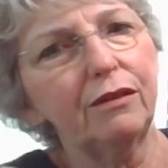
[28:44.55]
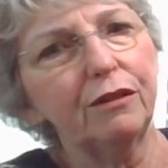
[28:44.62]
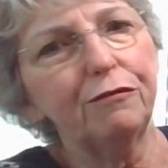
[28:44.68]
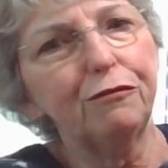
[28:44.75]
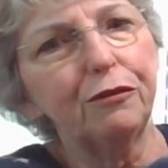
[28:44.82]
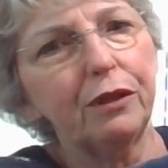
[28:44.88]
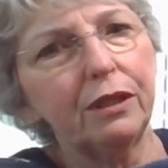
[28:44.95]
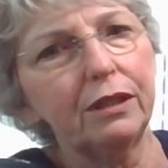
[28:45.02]
the
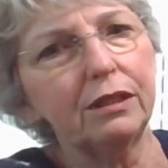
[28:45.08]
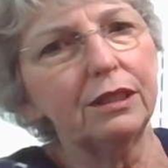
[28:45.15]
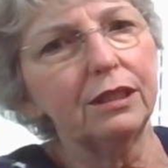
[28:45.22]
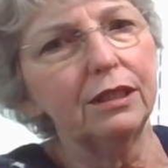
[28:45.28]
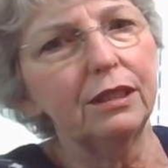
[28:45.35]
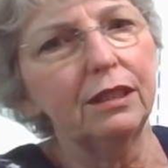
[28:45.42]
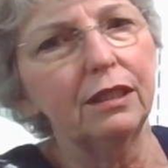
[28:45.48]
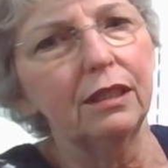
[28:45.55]
front
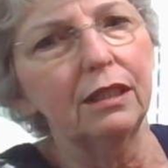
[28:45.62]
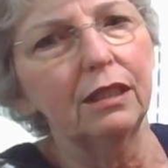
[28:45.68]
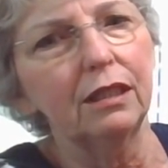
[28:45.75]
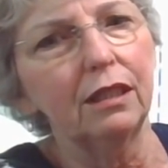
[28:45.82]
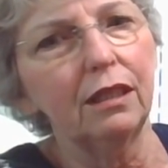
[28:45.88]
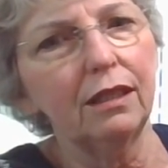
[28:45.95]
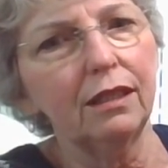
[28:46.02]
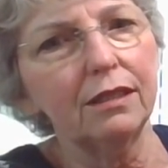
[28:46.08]

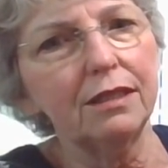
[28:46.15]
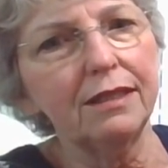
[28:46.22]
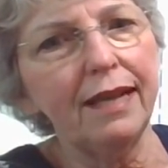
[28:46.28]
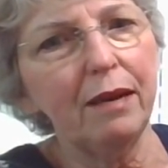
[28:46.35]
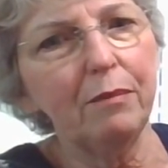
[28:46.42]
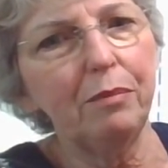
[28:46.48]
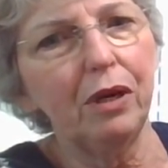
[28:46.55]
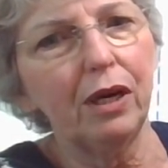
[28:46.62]

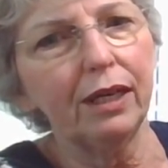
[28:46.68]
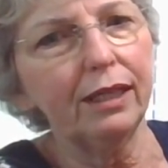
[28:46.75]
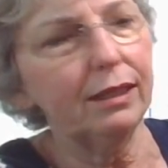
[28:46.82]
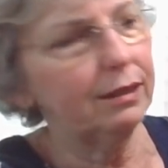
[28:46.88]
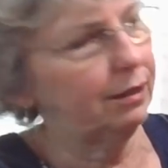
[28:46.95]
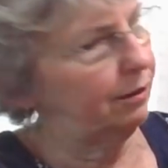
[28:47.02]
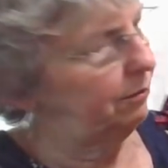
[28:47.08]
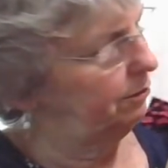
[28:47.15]
snap
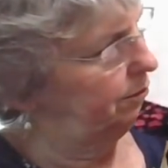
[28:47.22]
pocket.